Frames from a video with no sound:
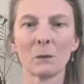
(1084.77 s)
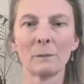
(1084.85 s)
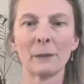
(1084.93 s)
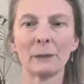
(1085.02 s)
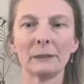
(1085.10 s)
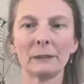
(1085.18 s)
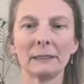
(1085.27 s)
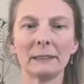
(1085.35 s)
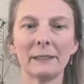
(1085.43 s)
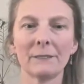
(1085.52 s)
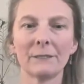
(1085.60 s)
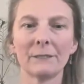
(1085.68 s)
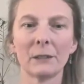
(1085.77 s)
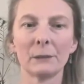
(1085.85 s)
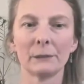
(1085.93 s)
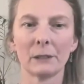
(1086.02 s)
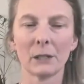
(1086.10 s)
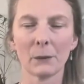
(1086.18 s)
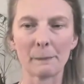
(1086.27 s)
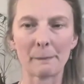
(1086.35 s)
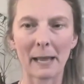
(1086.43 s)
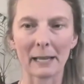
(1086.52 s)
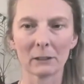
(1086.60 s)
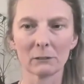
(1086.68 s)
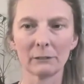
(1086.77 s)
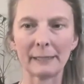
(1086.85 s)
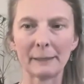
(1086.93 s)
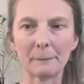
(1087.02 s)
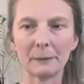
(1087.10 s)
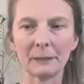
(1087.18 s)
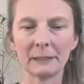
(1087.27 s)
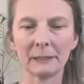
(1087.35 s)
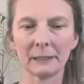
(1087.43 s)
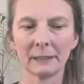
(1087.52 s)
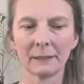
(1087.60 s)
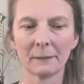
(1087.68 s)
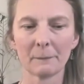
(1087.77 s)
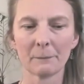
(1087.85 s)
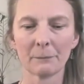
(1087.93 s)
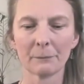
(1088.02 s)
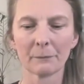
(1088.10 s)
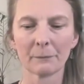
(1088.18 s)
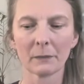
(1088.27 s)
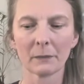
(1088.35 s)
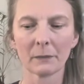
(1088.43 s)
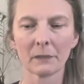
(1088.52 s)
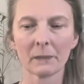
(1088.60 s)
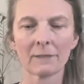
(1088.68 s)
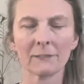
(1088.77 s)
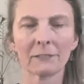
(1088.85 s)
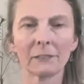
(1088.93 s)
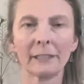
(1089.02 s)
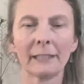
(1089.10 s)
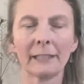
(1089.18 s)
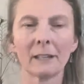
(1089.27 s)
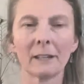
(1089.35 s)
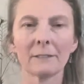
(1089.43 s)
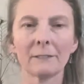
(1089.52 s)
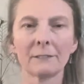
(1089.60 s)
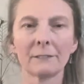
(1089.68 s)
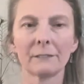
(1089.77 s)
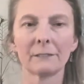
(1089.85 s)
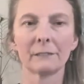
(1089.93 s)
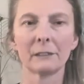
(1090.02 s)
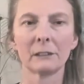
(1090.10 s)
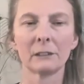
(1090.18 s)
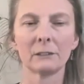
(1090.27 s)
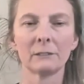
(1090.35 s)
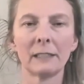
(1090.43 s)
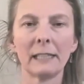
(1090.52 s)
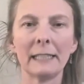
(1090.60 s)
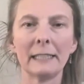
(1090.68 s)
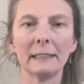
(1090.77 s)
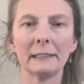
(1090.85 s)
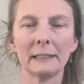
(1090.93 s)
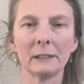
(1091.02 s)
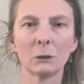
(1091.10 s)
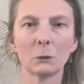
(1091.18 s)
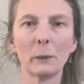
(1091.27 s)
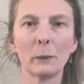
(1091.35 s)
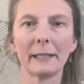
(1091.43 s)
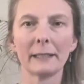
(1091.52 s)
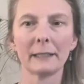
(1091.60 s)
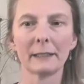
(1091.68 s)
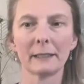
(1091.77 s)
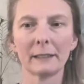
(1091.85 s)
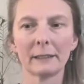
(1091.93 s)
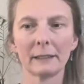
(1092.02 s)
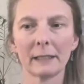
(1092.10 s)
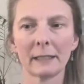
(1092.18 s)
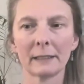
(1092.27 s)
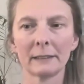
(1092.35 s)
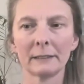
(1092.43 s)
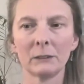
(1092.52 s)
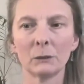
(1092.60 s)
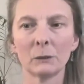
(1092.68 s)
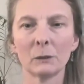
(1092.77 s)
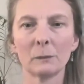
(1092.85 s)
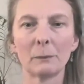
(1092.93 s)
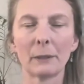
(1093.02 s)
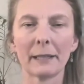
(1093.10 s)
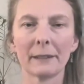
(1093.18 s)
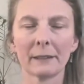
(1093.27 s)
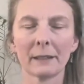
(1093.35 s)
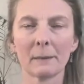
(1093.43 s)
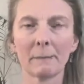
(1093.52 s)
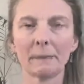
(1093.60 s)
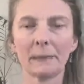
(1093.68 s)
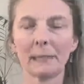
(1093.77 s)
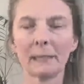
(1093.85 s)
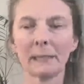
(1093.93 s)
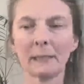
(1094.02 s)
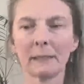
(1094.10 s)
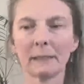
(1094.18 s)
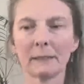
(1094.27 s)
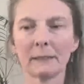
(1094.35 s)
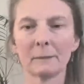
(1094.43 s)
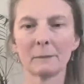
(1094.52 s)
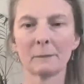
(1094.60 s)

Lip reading: Almost as if those lower back ribs are free enough to release into width as your breath comes in.